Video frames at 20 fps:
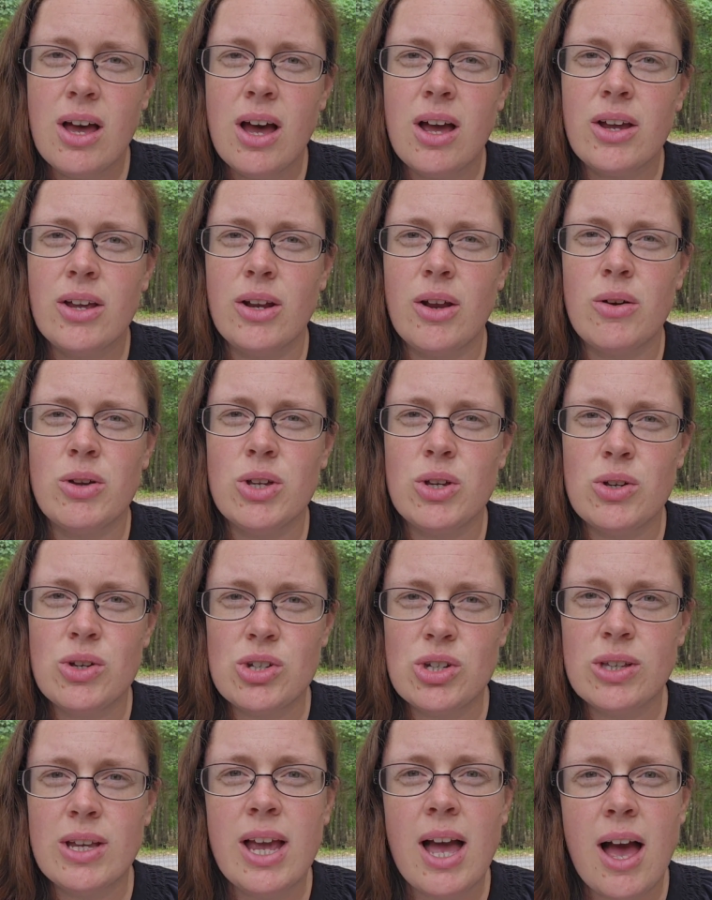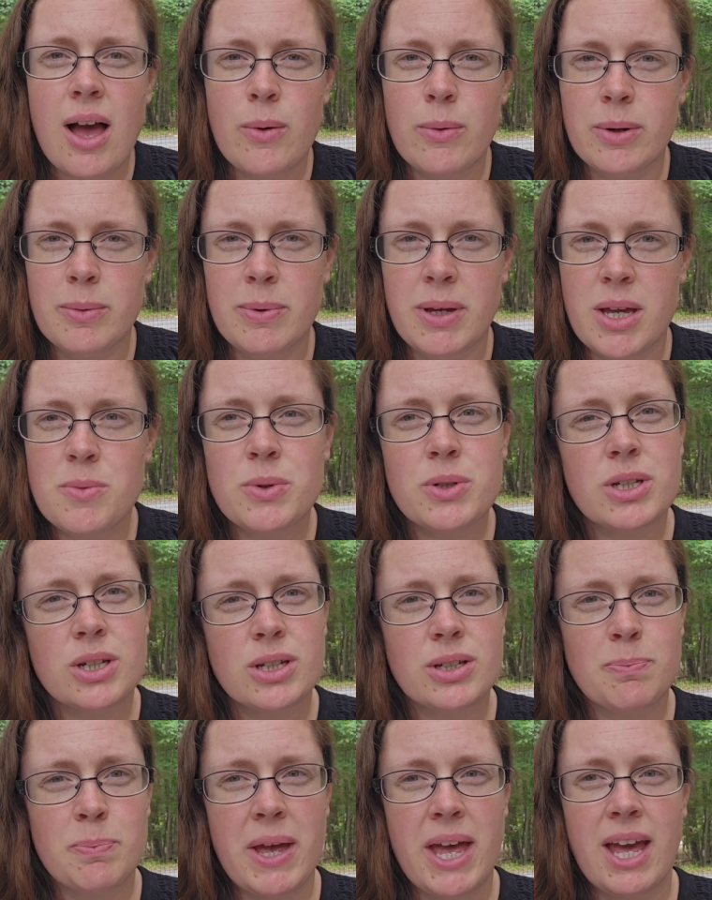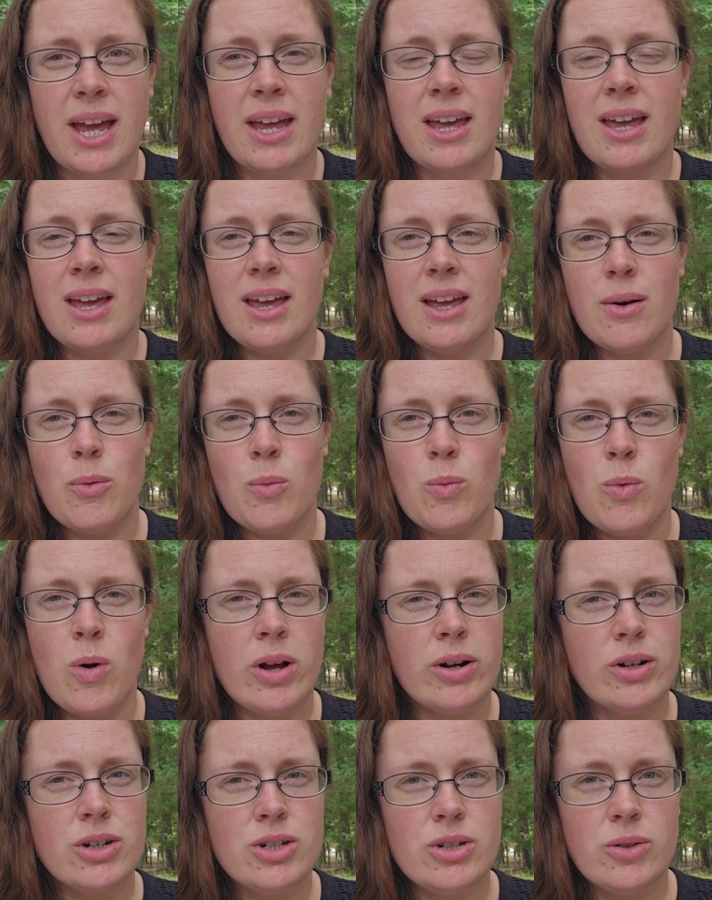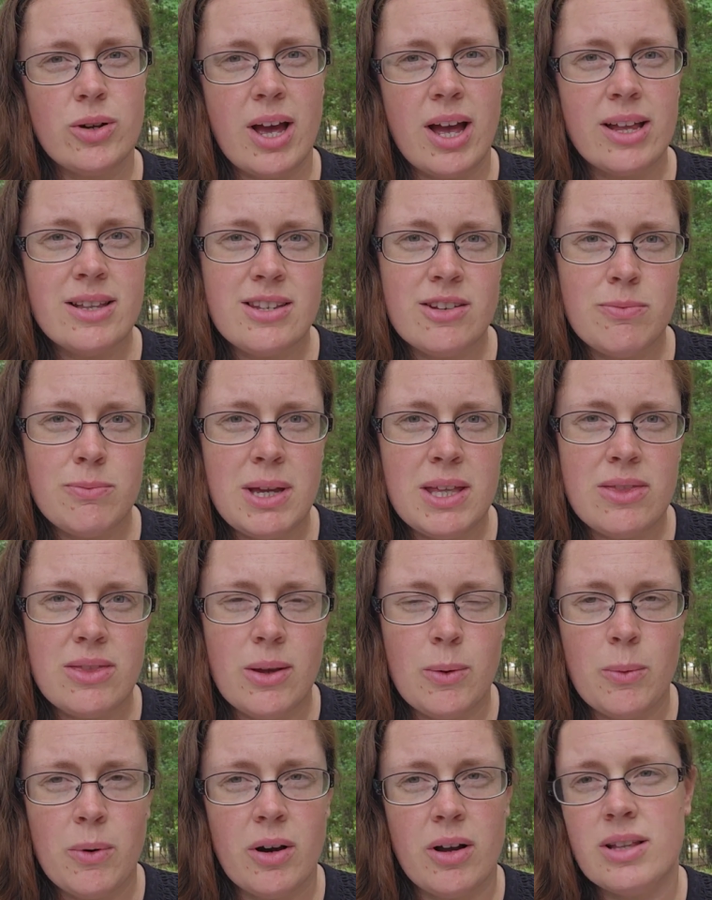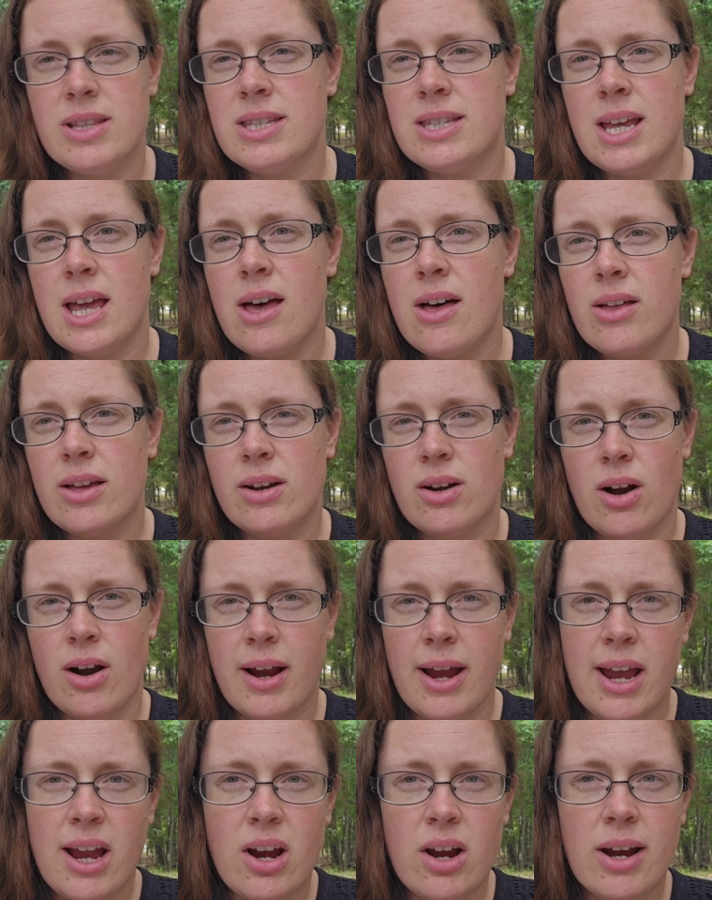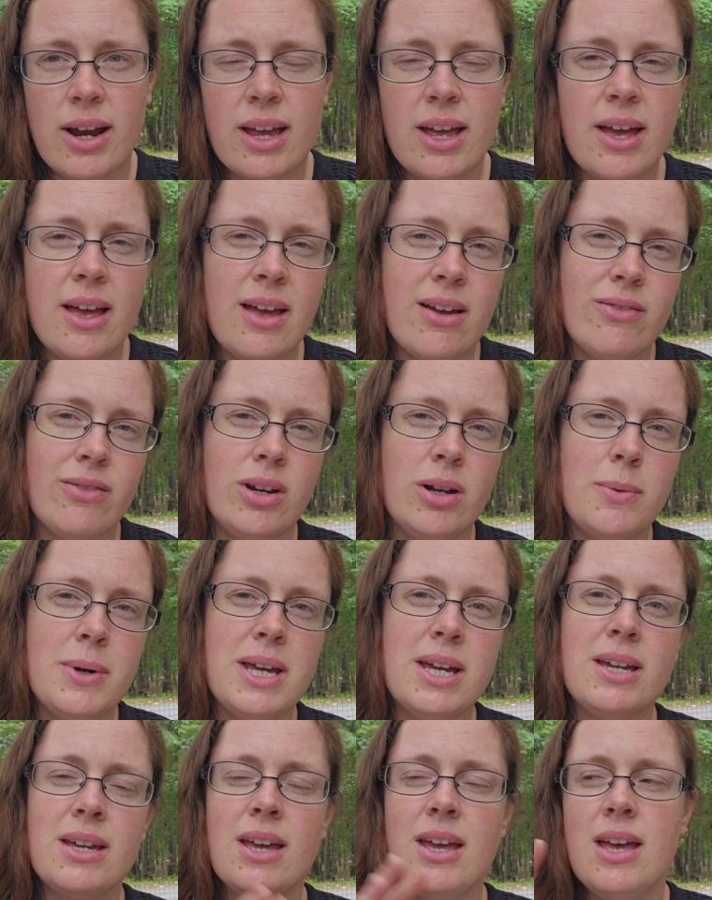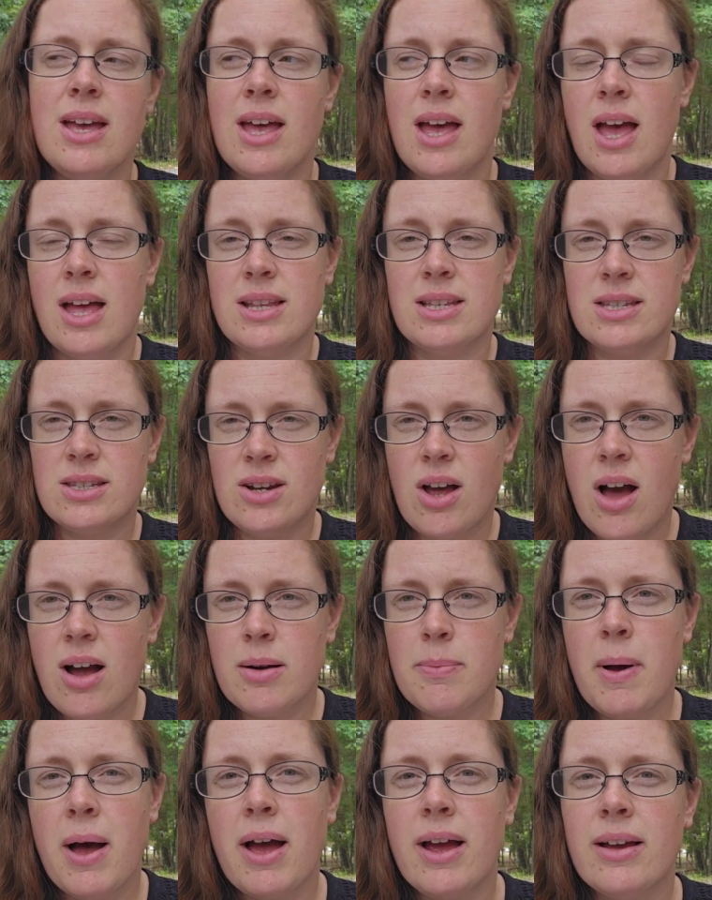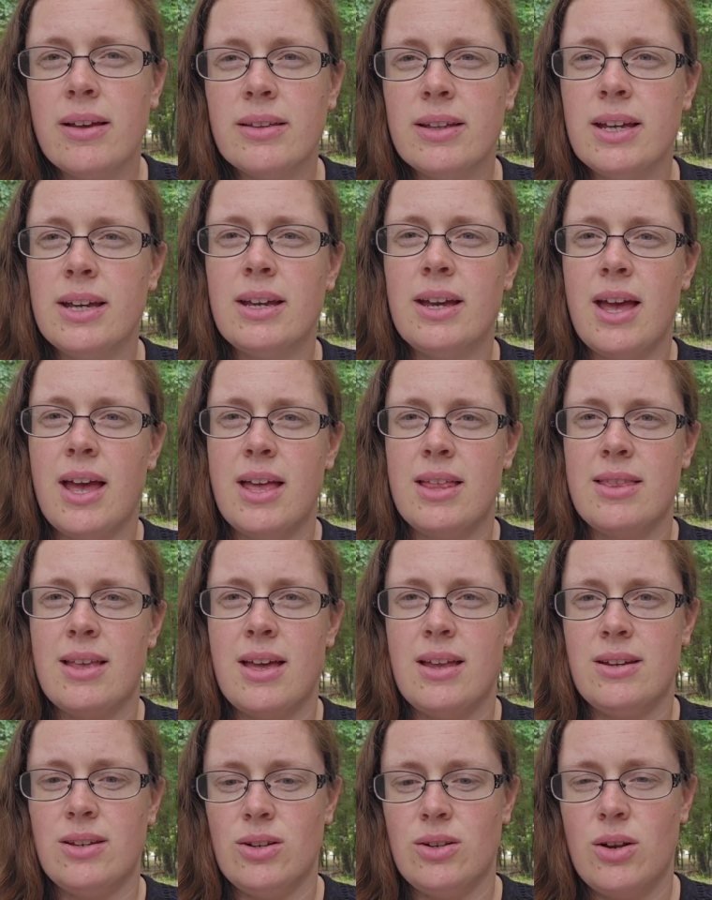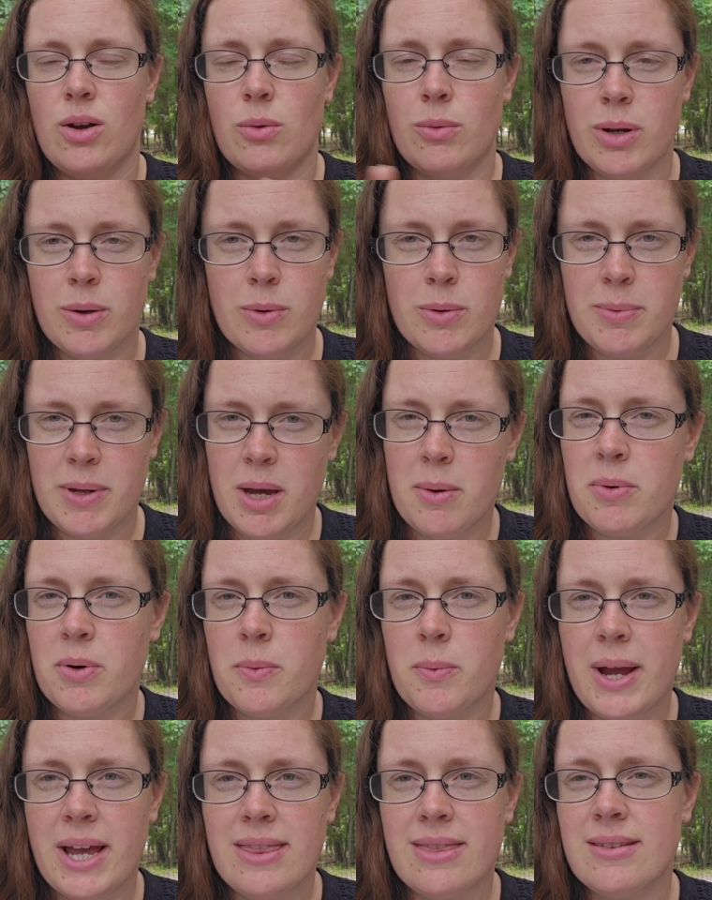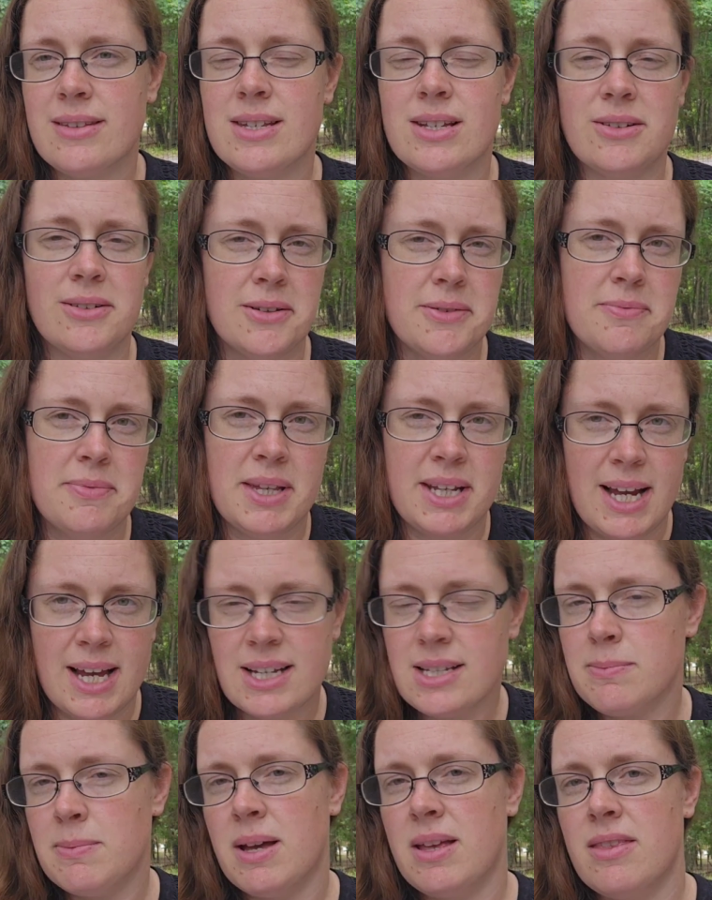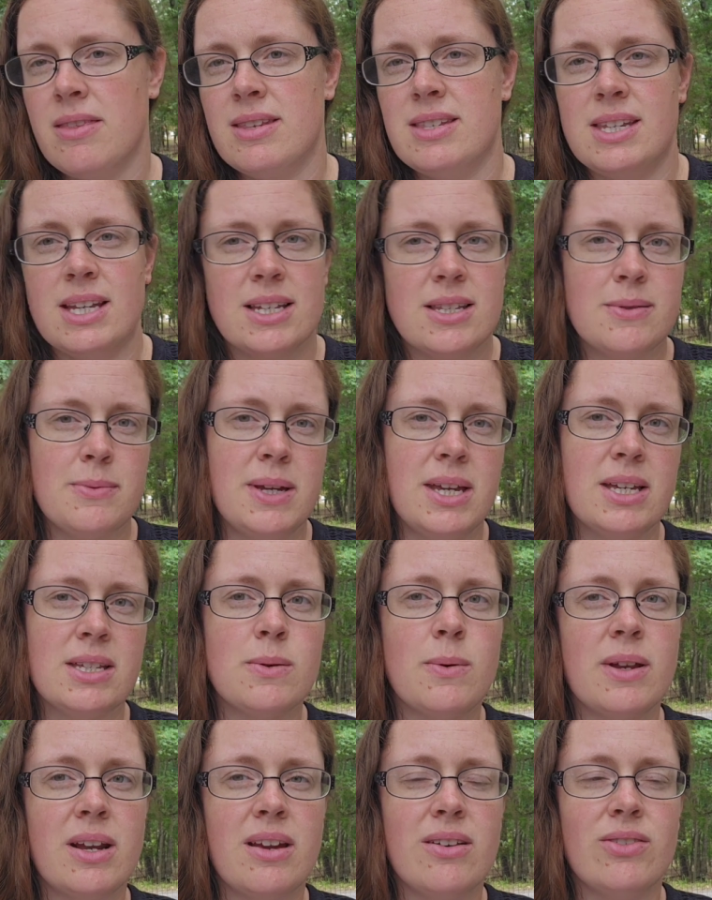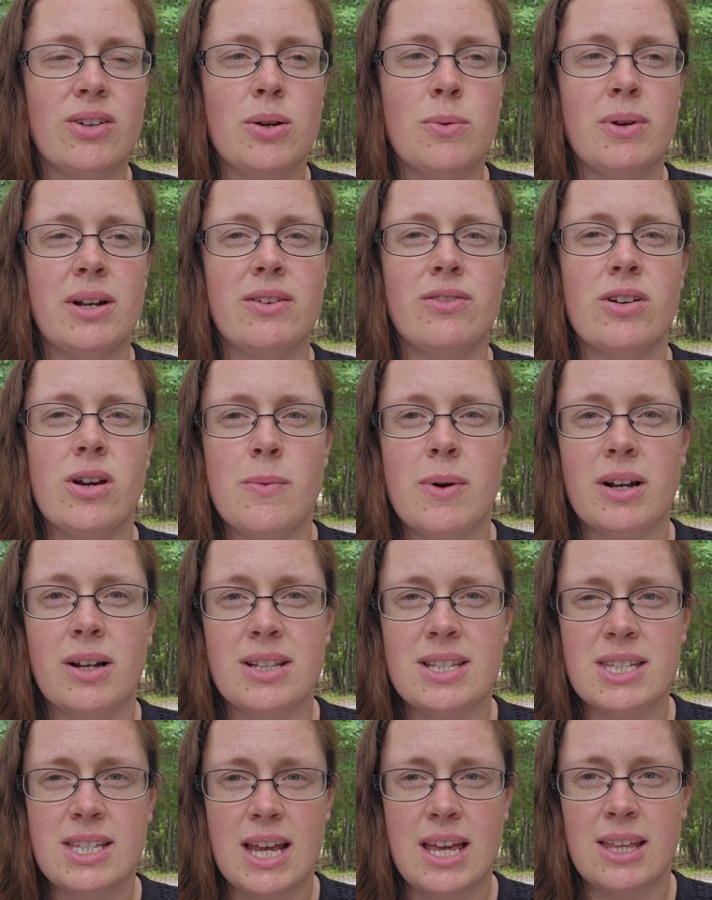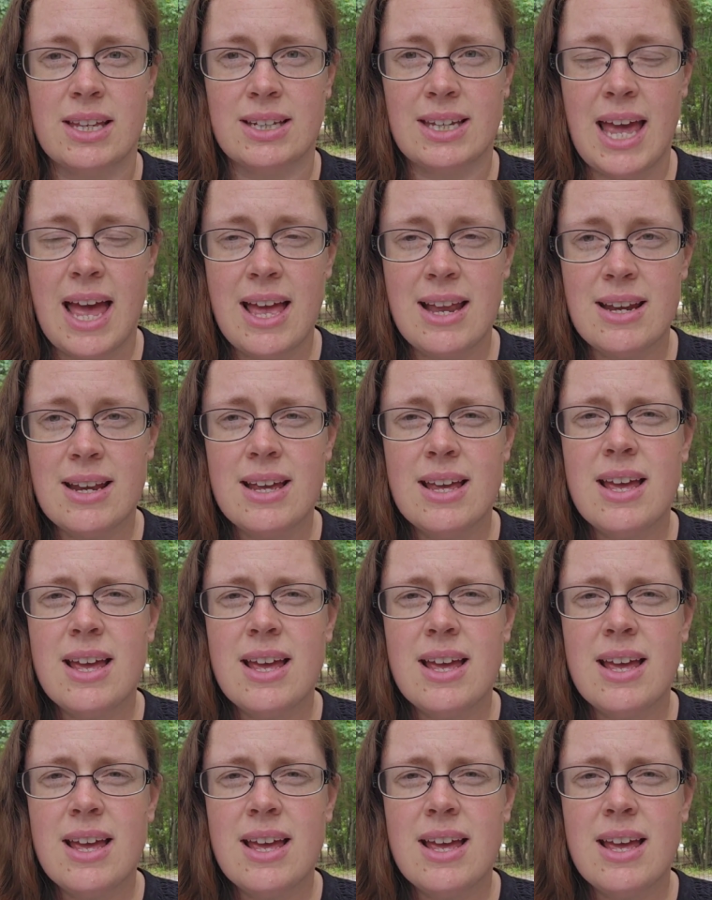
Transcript: You know, usually I would be able to pick 1 or 2 kinds of meat that were on sale in our area every week and stockpile it, and then, you know, we would be able to wait till the next month, 6 weeks, whatever, whenever it went on sale again.